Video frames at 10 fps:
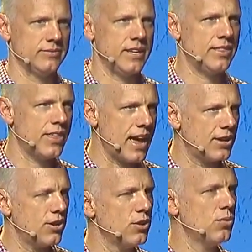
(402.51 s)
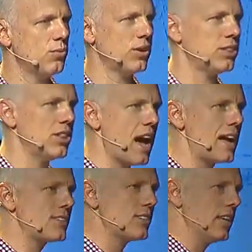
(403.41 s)
And thank you with
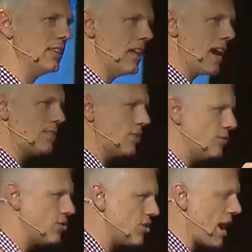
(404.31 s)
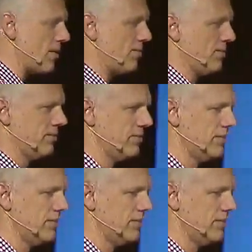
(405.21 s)
lots and lots of chef.